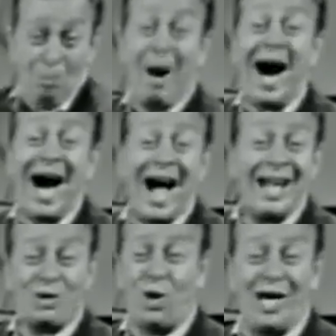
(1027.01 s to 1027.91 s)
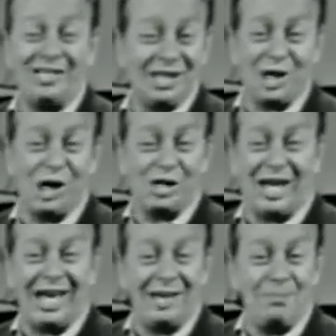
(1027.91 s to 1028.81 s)
My quizzical
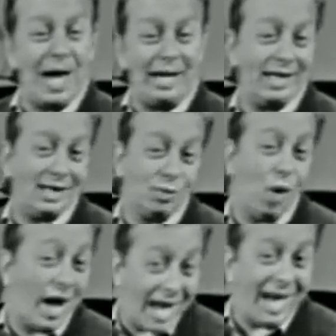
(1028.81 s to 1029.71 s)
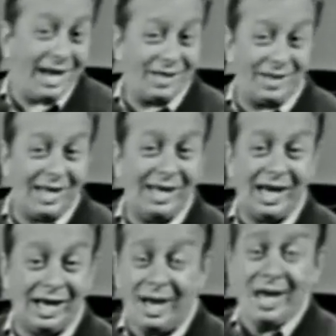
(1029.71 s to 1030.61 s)
kid, man, he doesn't want anything
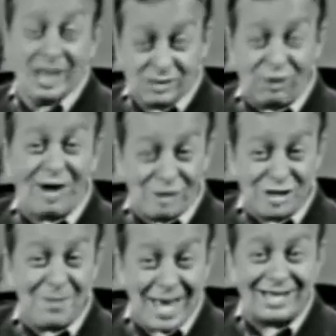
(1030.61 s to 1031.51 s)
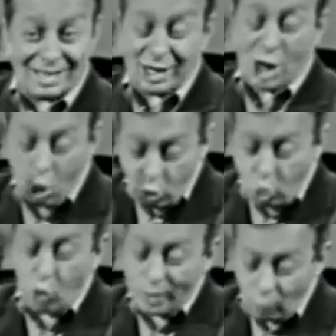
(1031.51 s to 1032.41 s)
hid. He's forever demanding to know
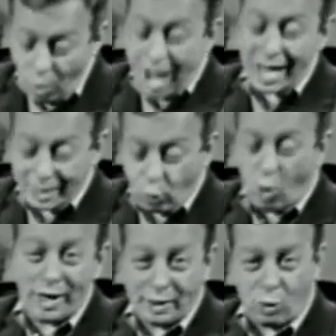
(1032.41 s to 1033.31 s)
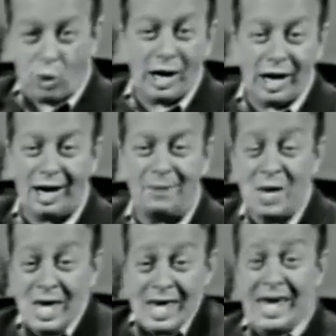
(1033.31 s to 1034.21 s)
who and why and what and where.
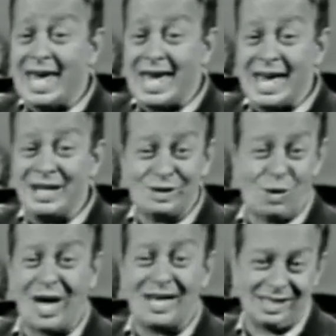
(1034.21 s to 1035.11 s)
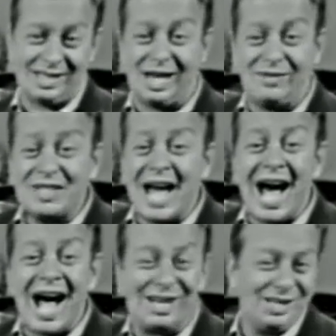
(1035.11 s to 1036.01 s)
He sensitive
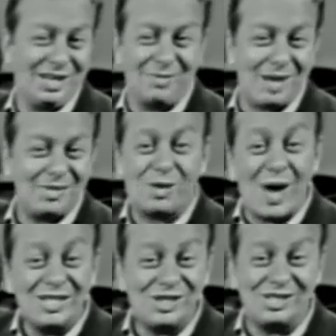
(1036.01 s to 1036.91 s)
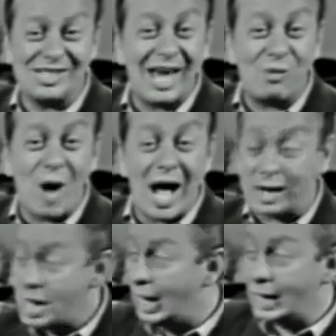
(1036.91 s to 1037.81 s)
child, and sometimes the questions get
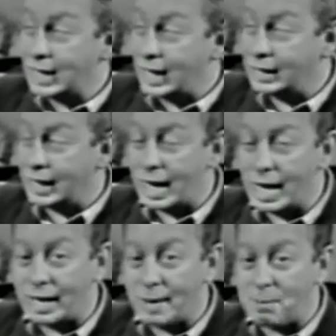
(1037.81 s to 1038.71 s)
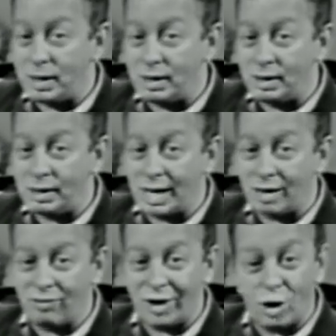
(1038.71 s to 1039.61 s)
wild. Like, Daddy, can I have that big
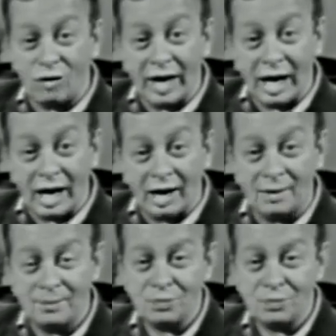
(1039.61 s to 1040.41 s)
elephant over there?